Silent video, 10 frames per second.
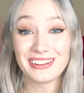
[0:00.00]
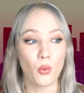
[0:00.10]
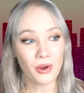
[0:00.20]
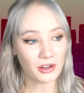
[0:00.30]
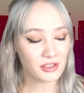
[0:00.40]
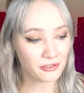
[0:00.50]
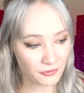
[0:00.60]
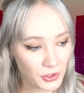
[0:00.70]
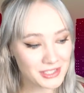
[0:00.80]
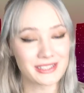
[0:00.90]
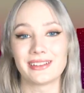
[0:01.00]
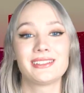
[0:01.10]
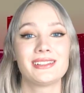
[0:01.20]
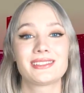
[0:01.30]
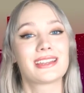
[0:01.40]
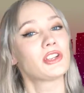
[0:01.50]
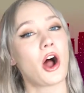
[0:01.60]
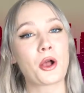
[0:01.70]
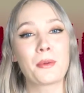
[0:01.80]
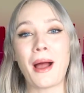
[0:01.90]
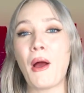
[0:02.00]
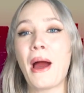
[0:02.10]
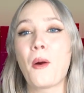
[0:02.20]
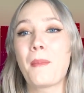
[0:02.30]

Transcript: Where in the first sentence they talk about how